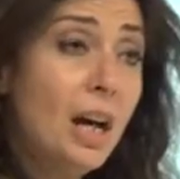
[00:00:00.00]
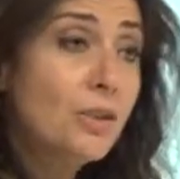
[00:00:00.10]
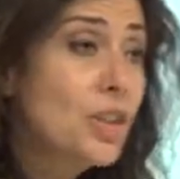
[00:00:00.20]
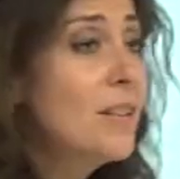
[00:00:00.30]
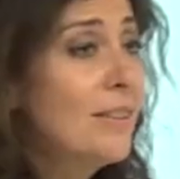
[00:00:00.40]

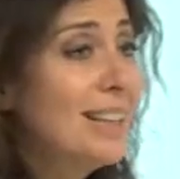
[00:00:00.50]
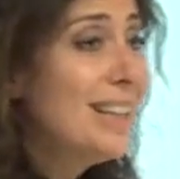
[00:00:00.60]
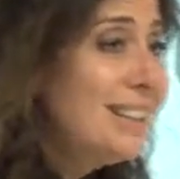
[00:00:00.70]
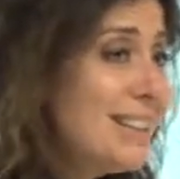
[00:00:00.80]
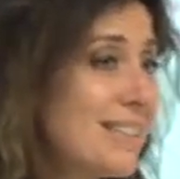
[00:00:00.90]
generally,
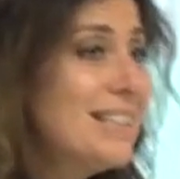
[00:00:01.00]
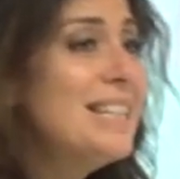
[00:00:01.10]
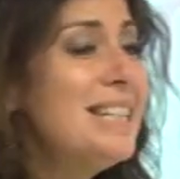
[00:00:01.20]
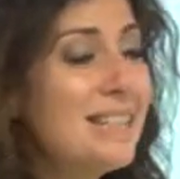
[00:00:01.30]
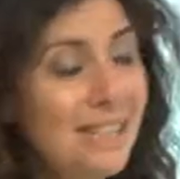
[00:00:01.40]
it isn't
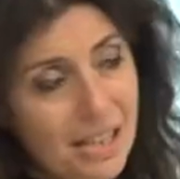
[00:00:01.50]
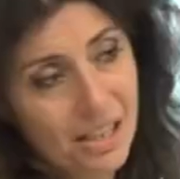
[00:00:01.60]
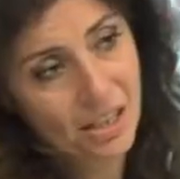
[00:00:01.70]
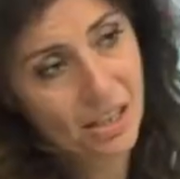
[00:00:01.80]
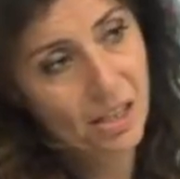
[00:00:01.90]

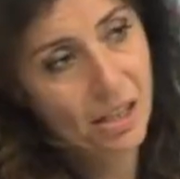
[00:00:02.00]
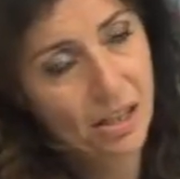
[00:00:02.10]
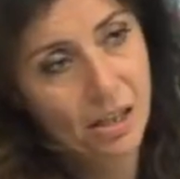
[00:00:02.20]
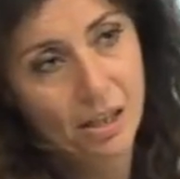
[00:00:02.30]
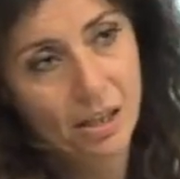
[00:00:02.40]
easy
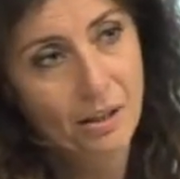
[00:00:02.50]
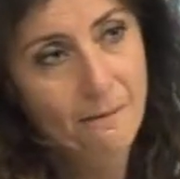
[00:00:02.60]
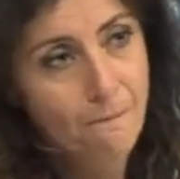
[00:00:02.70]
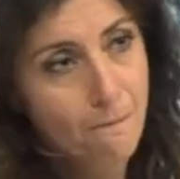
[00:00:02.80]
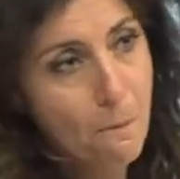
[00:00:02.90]

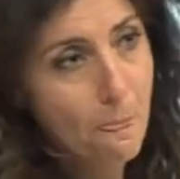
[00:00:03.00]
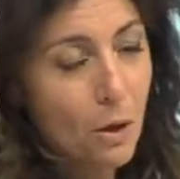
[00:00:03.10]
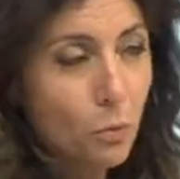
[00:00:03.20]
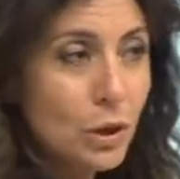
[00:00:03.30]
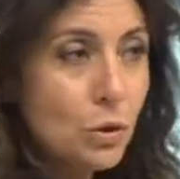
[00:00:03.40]

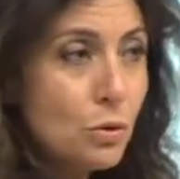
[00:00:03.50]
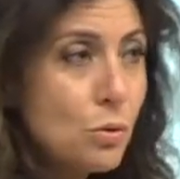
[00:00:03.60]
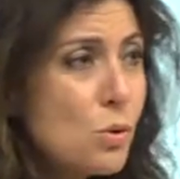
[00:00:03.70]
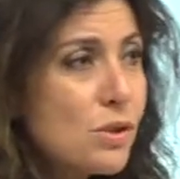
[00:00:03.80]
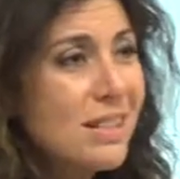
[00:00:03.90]
when you
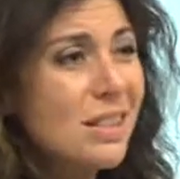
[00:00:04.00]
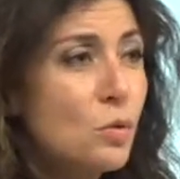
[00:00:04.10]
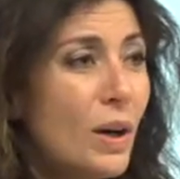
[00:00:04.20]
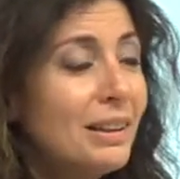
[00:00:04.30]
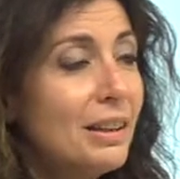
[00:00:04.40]
use these
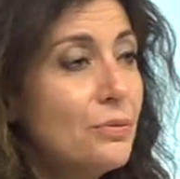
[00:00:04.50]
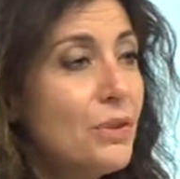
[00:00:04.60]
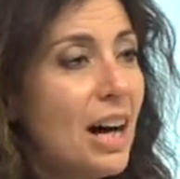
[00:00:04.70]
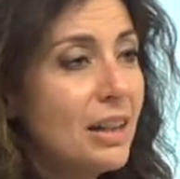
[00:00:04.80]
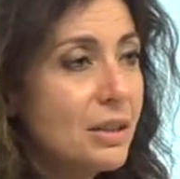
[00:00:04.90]

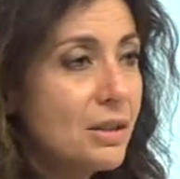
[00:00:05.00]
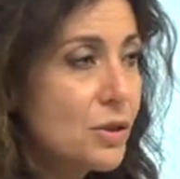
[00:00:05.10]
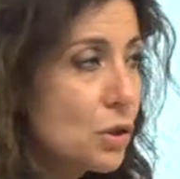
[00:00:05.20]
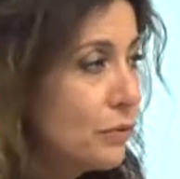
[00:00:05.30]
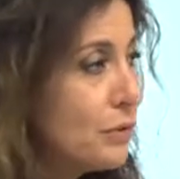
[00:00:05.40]

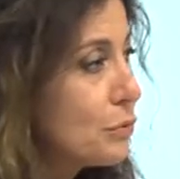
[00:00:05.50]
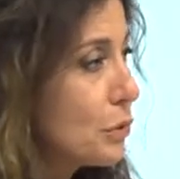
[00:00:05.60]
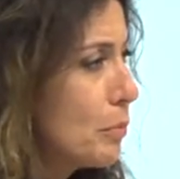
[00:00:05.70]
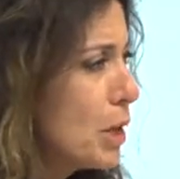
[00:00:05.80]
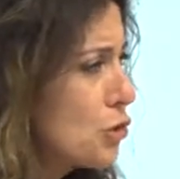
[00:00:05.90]
quantifiers of
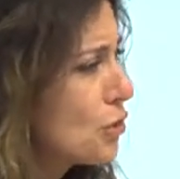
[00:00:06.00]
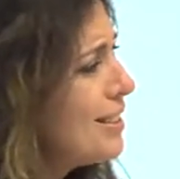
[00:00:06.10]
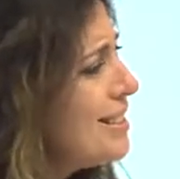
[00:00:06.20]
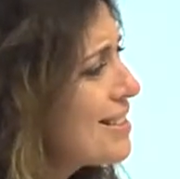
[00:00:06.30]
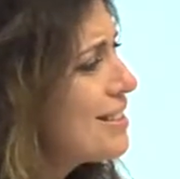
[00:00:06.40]
information,
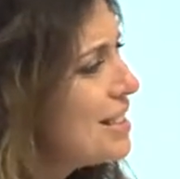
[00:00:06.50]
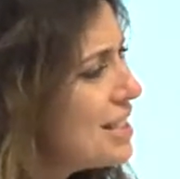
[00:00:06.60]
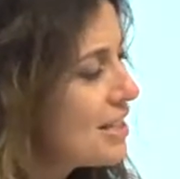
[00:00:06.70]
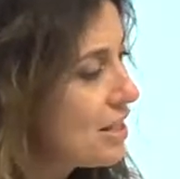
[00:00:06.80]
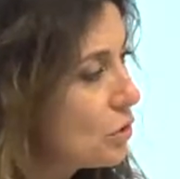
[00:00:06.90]
it isn't
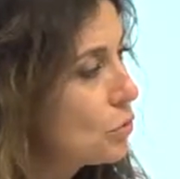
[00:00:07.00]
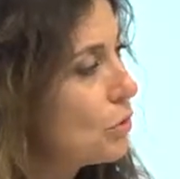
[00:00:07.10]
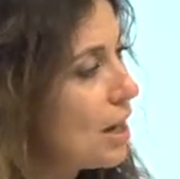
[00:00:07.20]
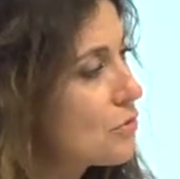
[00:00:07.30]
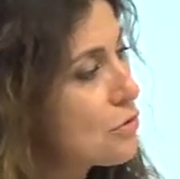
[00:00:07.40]
easy
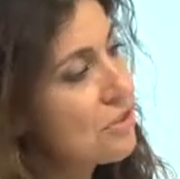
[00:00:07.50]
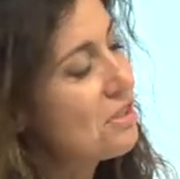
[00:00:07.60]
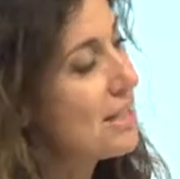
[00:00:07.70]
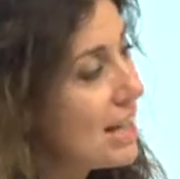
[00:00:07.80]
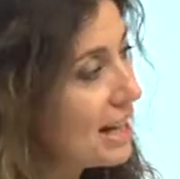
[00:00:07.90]
to
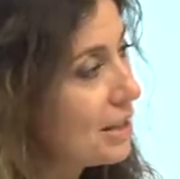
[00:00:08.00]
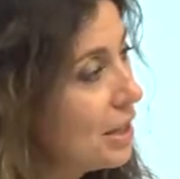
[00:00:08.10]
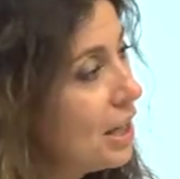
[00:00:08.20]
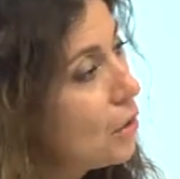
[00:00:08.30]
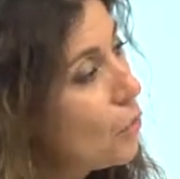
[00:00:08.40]

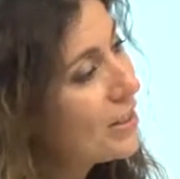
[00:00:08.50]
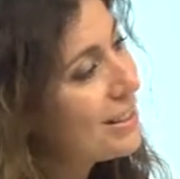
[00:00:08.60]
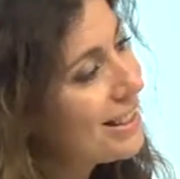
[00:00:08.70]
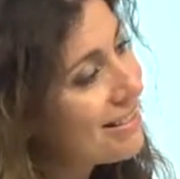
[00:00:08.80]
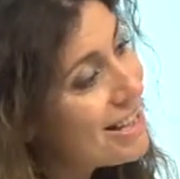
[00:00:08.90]
understand
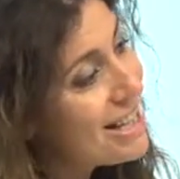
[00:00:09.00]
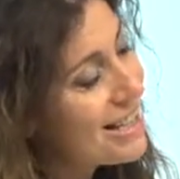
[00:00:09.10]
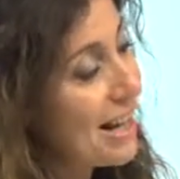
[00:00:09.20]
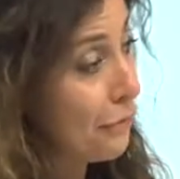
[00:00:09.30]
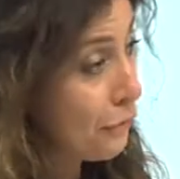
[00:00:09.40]
whether there is a